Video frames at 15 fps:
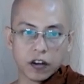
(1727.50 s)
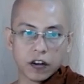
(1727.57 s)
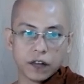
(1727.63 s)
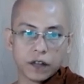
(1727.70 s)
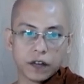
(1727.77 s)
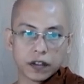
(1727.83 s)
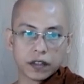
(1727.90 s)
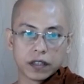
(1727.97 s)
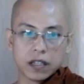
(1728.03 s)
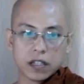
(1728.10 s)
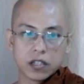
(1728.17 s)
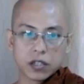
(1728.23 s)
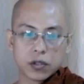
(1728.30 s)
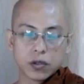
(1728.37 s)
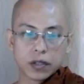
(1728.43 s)
For
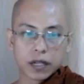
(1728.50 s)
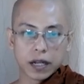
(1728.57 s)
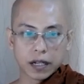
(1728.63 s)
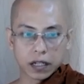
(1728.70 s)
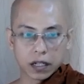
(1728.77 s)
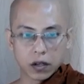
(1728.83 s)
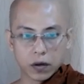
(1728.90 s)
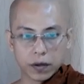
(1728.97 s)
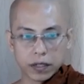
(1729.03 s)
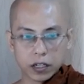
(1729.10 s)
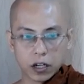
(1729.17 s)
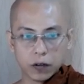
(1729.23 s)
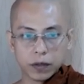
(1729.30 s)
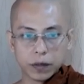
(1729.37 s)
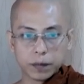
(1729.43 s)
these two categories
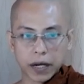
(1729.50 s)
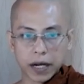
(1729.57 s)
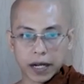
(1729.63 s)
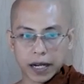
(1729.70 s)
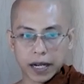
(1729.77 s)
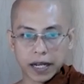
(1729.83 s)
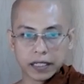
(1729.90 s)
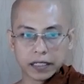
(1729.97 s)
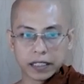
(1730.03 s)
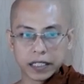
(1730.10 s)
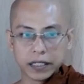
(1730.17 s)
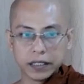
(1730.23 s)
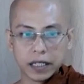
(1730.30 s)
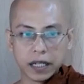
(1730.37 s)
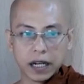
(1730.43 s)
of vipaka and
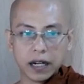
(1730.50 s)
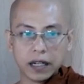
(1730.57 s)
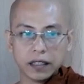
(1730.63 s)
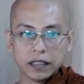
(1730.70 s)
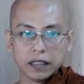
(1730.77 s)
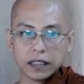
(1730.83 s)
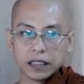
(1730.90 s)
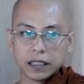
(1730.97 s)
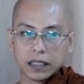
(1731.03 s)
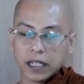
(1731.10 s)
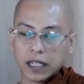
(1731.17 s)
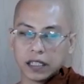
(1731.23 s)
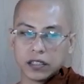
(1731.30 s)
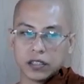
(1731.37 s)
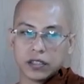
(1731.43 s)
kriya,
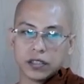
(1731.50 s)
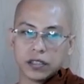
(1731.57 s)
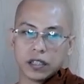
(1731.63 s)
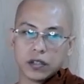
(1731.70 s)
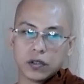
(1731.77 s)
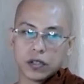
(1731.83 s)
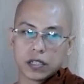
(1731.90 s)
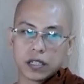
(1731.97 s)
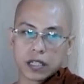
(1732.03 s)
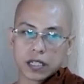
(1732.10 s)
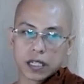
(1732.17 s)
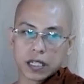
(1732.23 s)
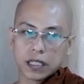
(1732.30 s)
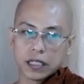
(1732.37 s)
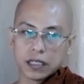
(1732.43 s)
here the usage
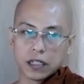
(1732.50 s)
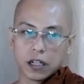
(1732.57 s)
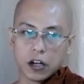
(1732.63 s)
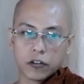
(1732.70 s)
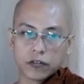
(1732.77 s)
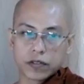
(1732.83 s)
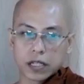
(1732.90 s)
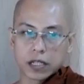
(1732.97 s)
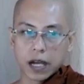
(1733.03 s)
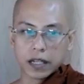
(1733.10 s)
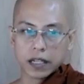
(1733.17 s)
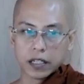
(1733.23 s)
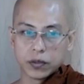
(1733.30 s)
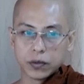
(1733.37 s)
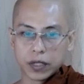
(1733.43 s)
of
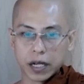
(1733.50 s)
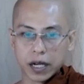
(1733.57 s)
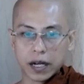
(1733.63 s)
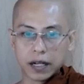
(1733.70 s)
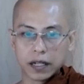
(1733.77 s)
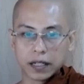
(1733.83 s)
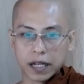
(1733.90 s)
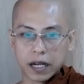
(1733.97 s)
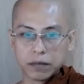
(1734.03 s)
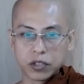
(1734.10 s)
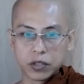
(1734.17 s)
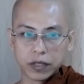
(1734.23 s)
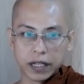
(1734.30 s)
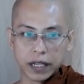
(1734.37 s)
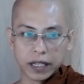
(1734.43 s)
sahetuka come
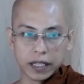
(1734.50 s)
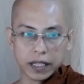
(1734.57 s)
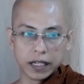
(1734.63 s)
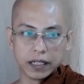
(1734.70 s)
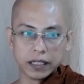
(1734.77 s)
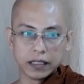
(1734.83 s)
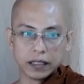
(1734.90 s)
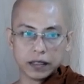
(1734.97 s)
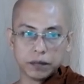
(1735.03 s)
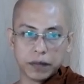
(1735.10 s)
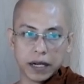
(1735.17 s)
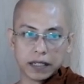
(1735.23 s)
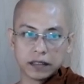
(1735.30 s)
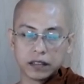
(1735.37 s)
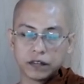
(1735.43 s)
together.
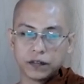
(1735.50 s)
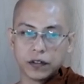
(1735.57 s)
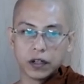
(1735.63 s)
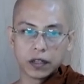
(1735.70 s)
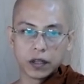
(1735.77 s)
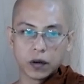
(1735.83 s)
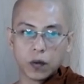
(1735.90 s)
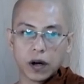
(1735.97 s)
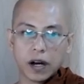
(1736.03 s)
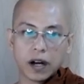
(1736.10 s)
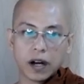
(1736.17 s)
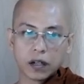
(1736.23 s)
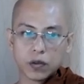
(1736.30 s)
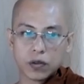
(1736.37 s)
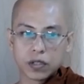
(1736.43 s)
But for the
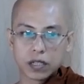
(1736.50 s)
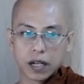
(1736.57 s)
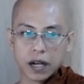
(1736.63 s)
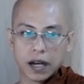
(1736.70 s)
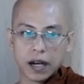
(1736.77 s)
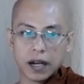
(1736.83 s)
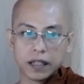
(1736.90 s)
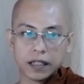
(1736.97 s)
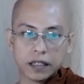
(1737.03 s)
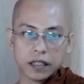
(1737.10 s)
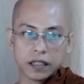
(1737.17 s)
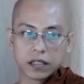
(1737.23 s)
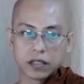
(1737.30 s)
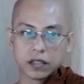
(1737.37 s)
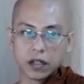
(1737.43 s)
word kusala, it
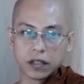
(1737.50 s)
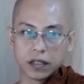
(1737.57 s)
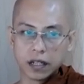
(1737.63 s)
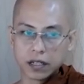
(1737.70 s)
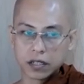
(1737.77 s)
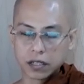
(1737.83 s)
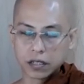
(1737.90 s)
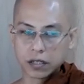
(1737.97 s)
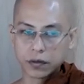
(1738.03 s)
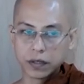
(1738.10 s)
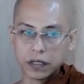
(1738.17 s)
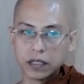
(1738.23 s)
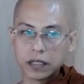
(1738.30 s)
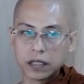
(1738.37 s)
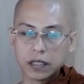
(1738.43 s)
is not
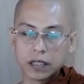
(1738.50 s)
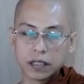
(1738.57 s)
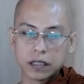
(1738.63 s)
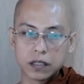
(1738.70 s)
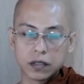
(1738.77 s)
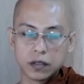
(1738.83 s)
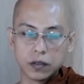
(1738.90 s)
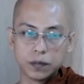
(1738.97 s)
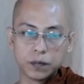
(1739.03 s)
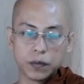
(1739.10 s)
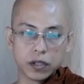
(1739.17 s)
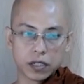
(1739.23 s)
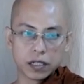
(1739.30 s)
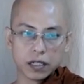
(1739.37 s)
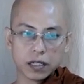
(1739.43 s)
necessary to
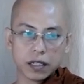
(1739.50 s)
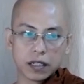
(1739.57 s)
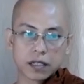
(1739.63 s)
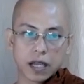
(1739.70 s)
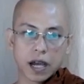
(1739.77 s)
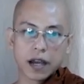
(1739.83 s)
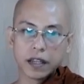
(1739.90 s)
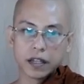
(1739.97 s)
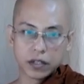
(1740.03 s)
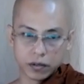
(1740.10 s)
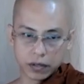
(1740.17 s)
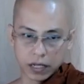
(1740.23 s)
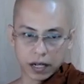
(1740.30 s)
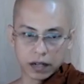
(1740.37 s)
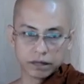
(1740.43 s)
put sahetuka.